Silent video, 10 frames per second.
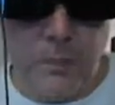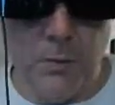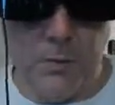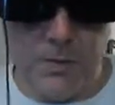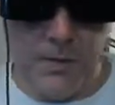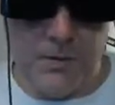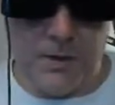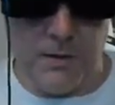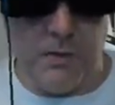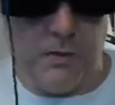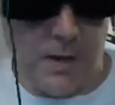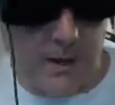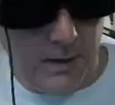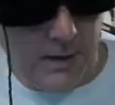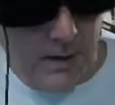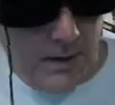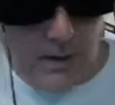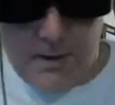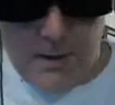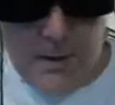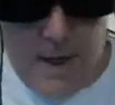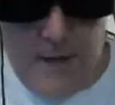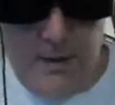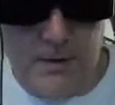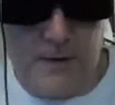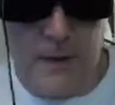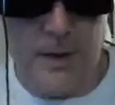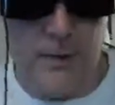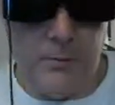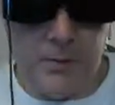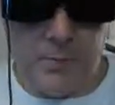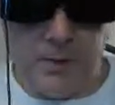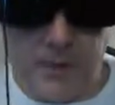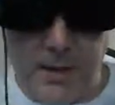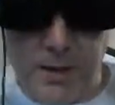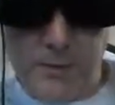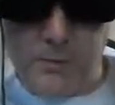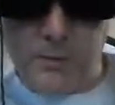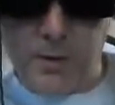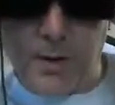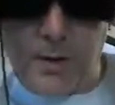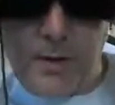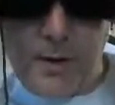with anything going on it, I don't know how you'd really play the game too well.